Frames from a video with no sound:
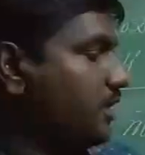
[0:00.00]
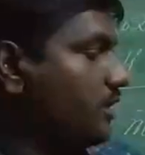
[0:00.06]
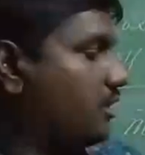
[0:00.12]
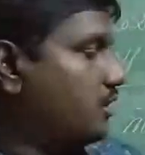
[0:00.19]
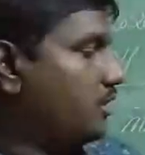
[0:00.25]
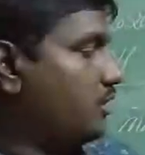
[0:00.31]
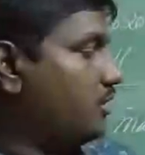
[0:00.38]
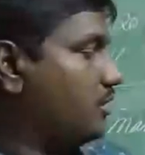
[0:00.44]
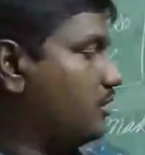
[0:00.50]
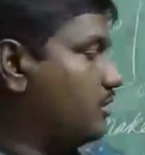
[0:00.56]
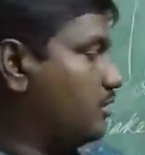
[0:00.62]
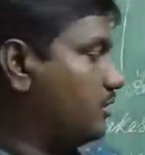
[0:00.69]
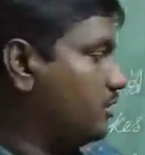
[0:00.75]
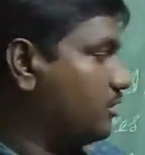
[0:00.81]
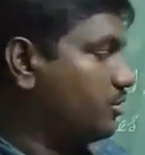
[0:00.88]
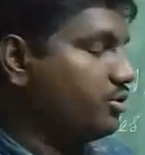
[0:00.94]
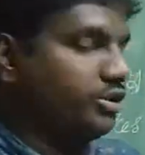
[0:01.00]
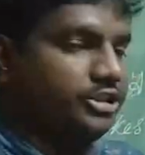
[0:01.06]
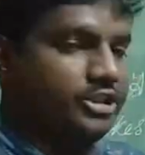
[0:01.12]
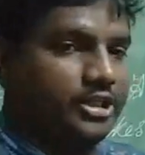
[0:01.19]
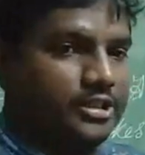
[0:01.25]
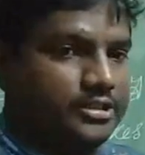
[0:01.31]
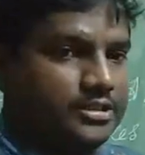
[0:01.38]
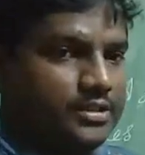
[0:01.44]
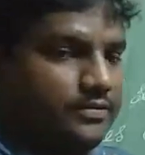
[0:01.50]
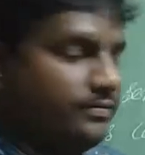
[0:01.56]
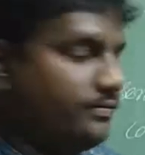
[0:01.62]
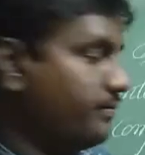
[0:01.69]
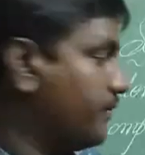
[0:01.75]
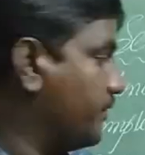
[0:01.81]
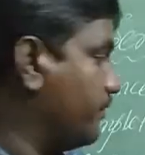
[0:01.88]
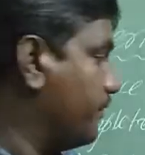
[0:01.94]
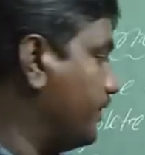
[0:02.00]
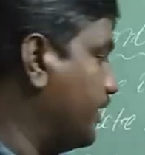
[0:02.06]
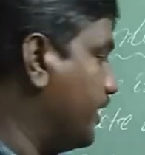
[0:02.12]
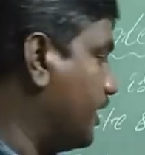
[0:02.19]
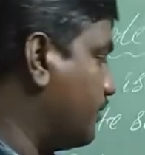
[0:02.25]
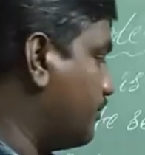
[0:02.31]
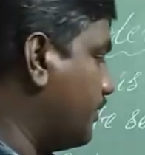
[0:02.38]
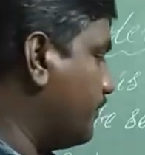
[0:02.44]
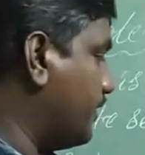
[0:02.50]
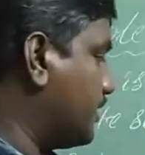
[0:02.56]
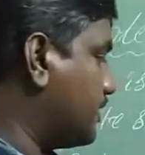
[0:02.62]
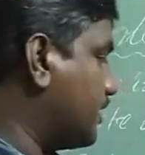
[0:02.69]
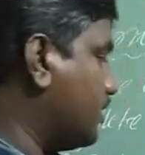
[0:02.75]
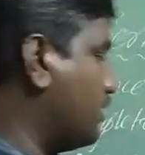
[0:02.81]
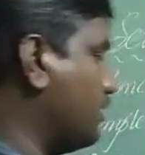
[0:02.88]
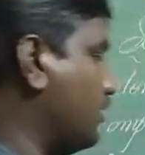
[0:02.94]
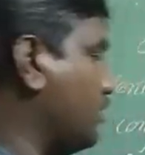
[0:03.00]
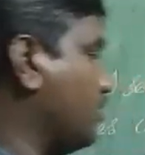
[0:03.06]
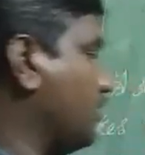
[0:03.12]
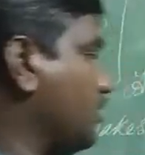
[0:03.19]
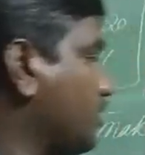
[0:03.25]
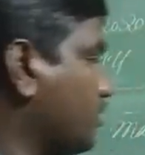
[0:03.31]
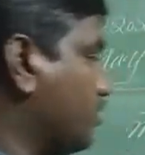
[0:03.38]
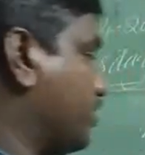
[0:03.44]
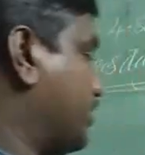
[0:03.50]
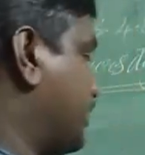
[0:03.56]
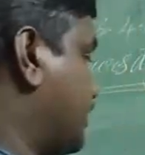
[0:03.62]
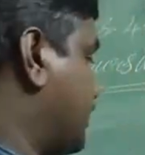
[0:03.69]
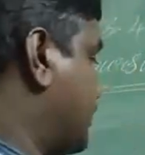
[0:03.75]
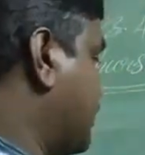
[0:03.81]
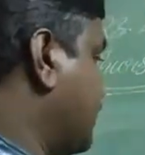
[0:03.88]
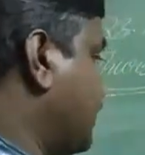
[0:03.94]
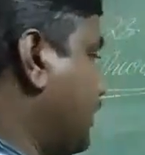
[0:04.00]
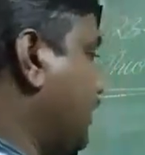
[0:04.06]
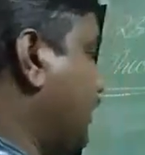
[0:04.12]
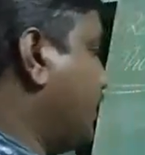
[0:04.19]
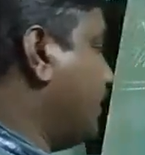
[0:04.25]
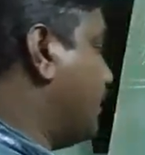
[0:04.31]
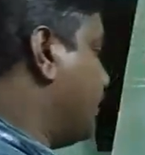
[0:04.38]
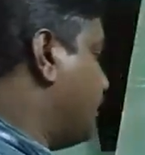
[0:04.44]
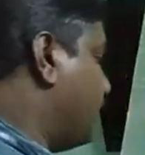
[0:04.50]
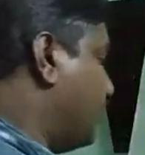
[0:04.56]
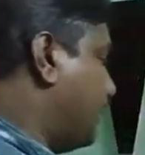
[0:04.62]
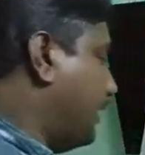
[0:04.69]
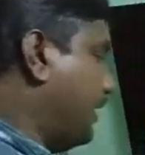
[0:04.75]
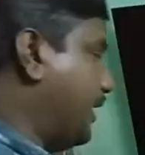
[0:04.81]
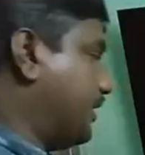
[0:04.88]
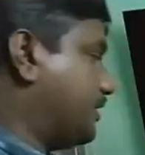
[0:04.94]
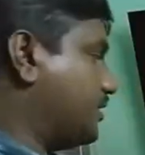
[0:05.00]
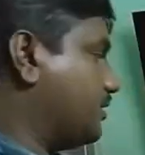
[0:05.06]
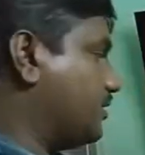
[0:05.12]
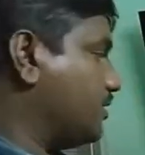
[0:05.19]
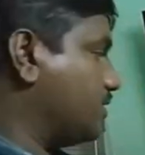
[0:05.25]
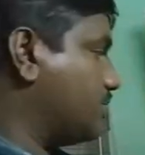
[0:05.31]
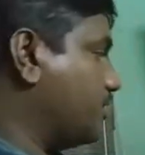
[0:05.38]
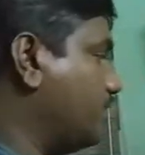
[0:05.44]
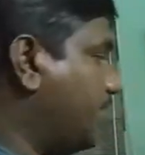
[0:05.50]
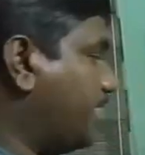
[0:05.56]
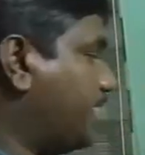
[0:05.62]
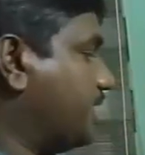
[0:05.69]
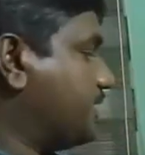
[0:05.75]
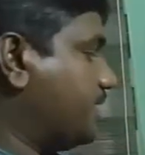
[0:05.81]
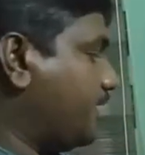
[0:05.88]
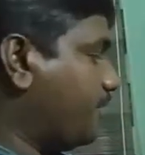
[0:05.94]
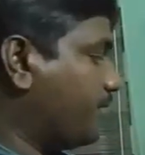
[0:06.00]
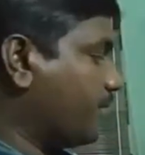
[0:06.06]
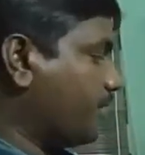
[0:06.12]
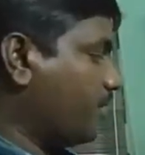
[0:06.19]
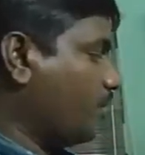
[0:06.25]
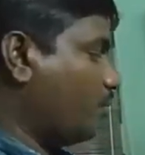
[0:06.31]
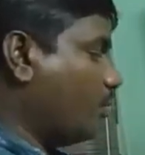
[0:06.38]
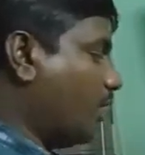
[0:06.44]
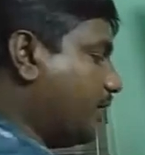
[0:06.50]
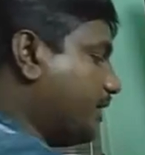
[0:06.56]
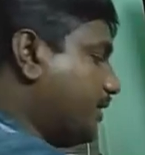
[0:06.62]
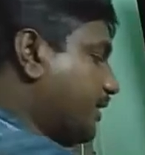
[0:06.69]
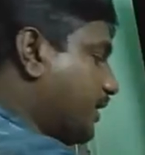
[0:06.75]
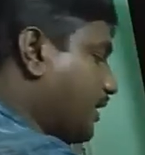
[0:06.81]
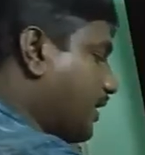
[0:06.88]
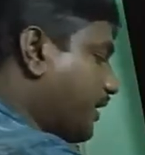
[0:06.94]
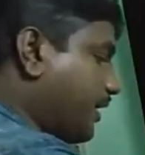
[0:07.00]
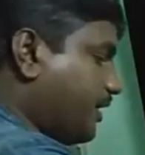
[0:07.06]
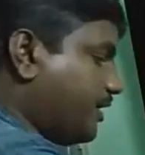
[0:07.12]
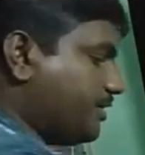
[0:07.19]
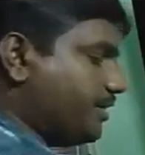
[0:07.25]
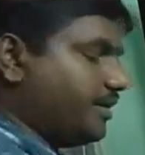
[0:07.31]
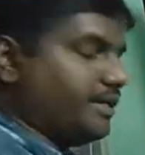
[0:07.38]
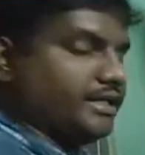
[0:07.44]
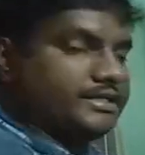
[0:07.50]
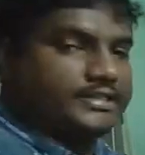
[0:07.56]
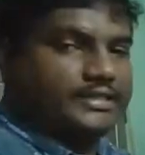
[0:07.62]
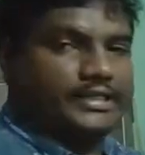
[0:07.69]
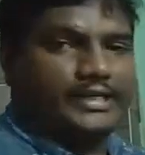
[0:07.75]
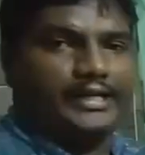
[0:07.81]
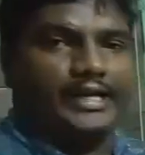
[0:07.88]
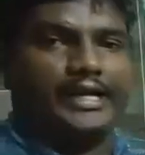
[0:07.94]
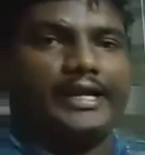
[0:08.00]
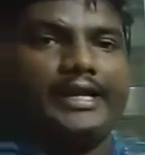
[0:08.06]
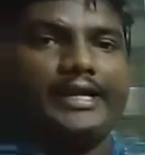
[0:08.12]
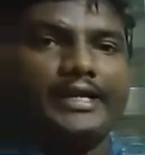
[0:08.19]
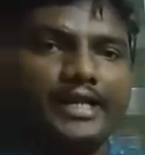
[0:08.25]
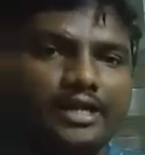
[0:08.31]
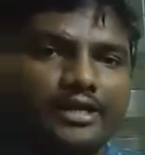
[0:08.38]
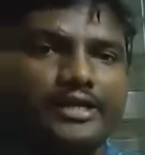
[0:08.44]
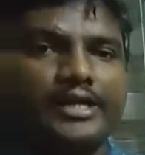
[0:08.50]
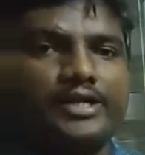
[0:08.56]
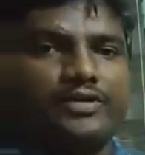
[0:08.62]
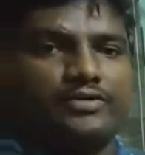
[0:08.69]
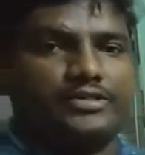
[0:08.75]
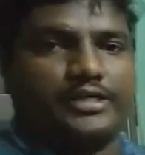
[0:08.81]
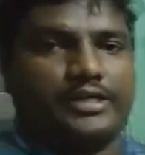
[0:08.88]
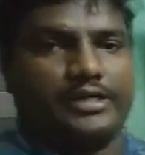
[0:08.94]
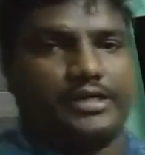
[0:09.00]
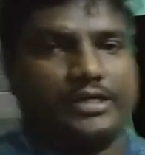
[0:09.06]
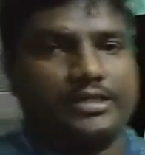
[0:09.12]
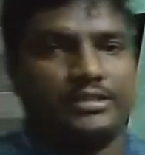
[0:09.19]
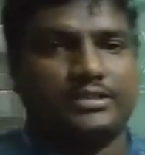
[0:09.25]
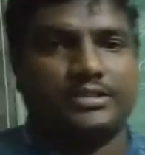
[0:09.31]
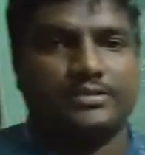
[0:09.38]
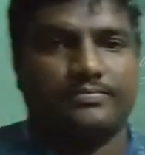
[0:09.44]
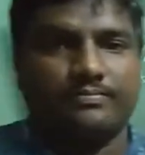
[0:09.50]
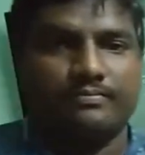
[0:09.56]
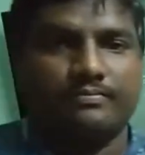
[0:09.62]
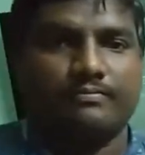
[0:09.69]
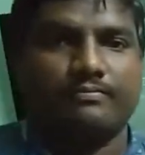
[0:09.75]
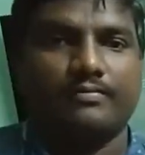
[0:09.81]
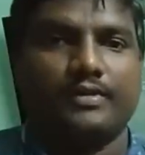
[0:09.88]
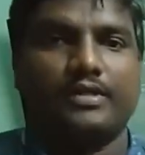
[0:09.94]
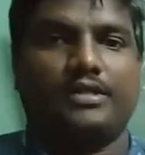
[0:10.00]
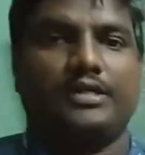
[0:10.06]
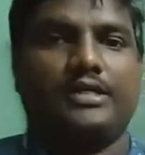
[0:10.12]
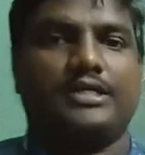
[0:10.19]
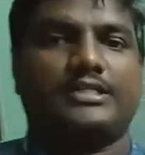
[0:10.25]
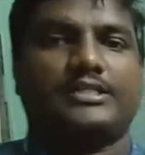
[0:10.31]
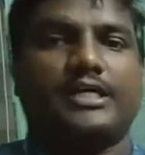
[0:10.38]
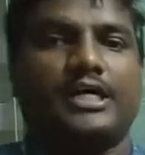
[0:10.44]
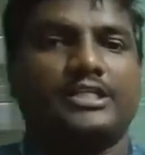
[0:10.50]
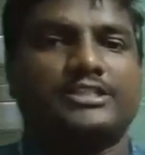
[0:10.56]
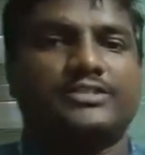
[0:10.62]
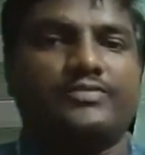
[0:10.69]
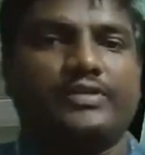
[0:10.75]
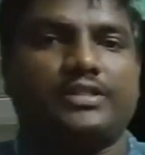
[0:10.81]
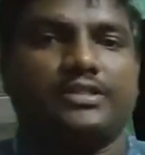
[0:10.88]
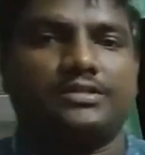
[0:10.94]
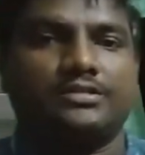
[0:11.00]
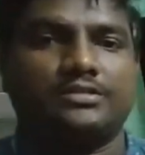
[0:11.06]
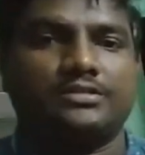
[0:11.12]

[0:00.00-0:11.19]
or no questions with the help of yes or no questions. Next, so let us see what is interrogative sentence. An interrogative sentence starts with